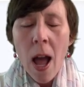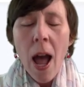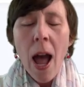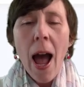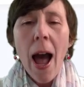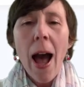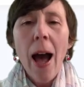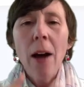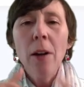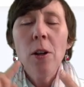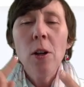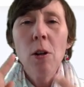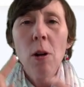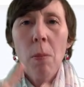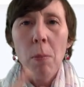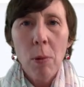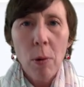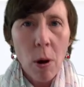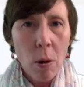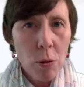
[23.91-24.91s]
How do you
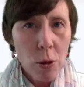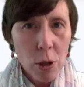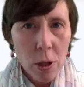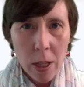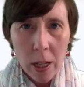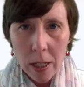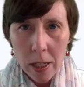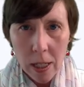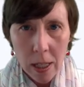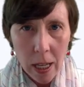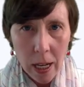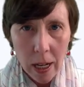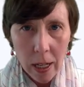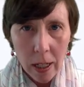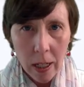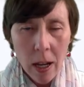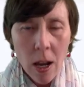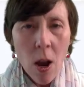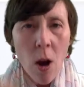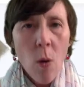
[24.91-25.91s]
approach this
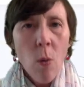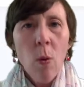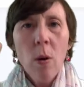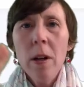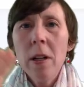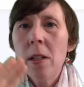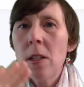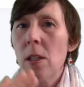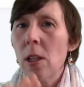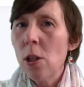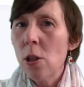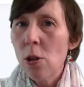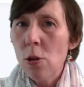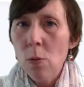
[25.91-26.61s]
thing? What is this